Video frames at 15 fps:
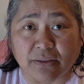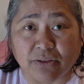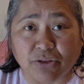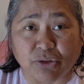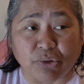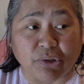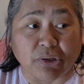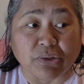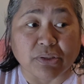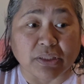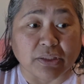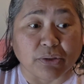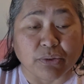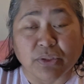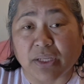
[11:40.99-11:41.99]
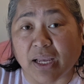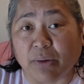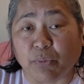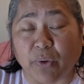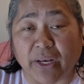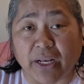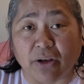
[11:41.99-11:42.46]
So there's a little time
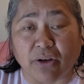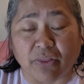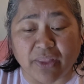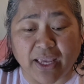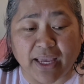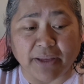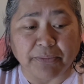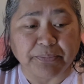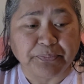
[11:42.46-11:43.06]
waiting on that.